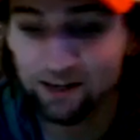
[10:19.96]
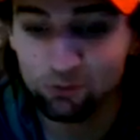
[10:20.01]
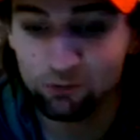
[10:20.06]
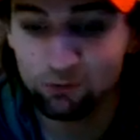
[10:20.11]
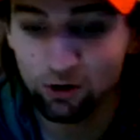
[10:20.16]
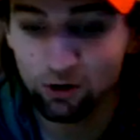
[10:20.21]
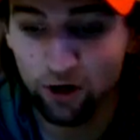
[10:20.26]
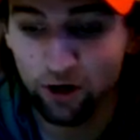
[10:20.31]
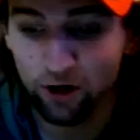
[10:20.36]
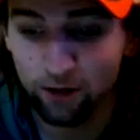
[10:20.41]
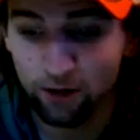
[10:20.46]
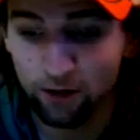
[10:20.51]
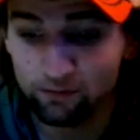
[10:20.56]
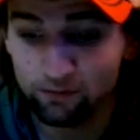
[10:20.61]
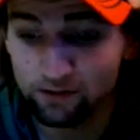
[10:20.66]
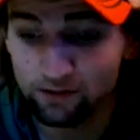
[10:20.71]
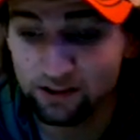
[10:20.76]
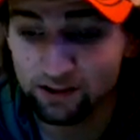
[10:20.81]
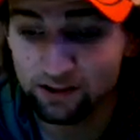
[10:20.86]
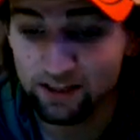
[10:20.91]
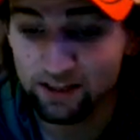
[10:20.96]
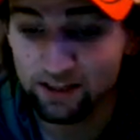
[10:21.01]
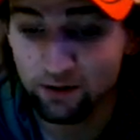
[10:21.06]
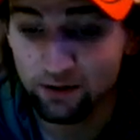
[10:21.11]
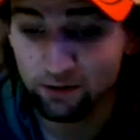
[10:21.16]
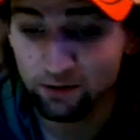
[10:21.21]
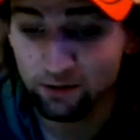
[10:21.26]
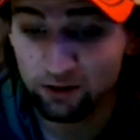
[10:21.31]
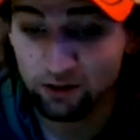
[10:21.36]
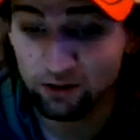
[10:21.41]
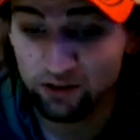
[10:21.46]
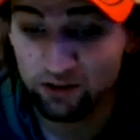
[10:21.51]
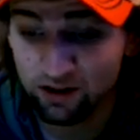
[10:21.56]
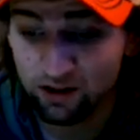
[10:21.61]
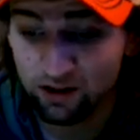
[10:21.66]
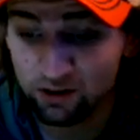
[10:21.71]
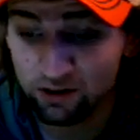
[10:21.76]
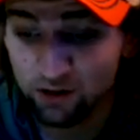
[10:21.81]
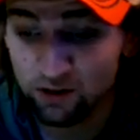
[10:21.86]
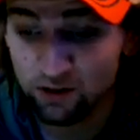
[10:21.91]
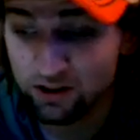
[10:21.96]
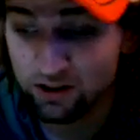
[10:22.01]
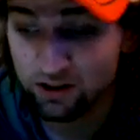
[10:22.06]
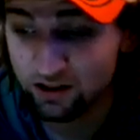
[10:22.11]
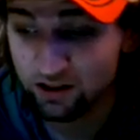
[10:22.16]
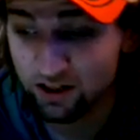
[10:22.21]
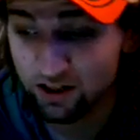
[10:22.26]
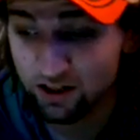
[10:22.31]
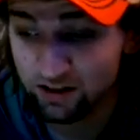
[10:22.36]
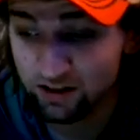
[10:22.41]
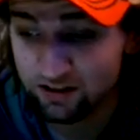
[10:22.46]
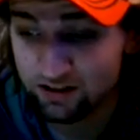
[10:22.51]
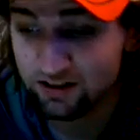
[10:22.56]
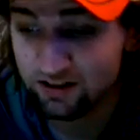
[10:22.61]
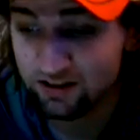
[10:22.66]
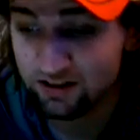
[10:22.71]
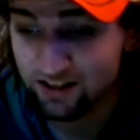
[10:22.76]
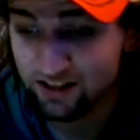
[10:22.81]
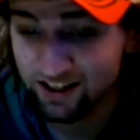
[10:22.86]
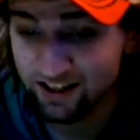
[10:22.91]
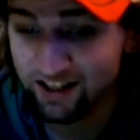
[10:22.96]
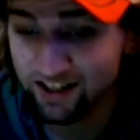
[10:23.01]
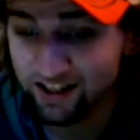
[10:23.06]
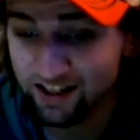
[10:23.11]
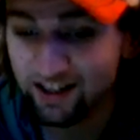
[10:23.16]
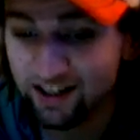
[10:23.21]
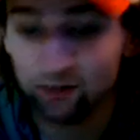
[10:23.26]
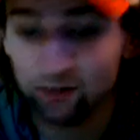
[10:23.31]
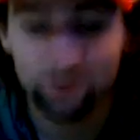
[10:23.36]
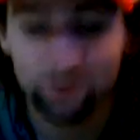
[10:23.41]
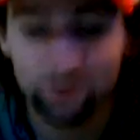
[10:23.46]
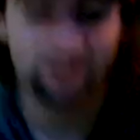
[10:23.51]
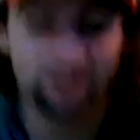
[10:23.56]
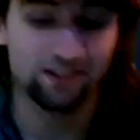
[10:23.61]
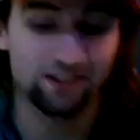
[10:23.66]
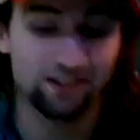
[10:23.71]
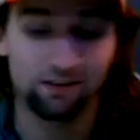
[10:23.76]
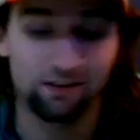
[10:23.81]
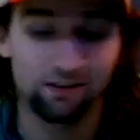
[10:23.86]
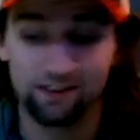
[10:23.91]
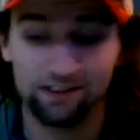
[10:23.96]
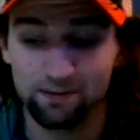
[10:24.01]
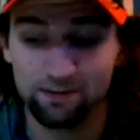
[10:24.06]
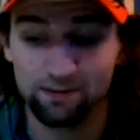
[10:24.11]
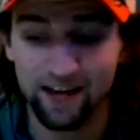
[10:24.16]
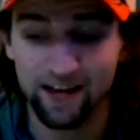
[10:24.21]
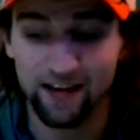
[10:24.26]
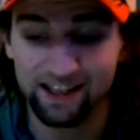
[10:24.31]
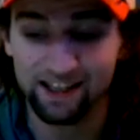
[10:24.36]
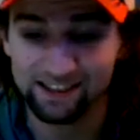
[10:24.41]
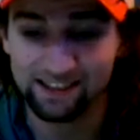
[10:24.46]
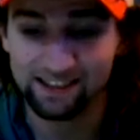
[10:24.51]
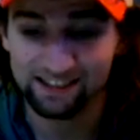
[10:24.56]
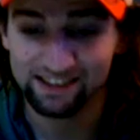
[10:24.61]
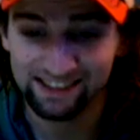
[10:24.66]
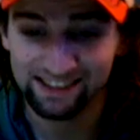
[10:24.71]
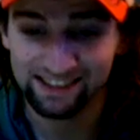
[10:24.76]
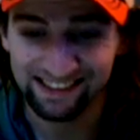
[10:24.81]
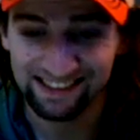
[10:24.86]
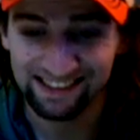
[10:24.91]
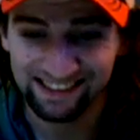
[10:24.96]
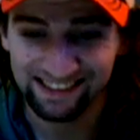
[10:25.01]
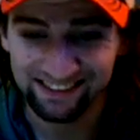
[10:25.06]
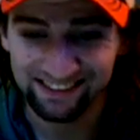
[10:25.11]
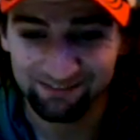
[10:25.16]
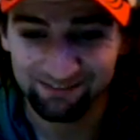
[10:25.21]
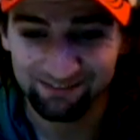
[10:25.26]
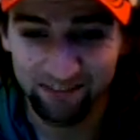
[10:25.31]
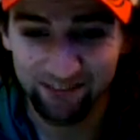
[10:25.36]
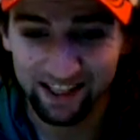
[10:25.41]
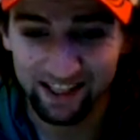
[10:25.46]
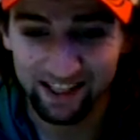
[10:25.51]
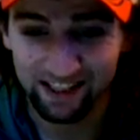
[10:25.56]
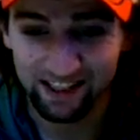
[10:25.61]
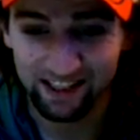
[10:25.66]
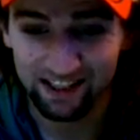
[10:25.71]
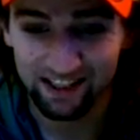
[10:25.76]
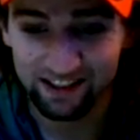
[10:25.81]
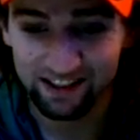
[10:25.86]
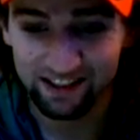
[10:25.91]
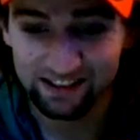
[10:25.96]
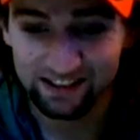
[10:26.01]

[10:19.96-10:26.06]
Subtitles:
warm, email me with any questions, and I will see you when we get back. Bye.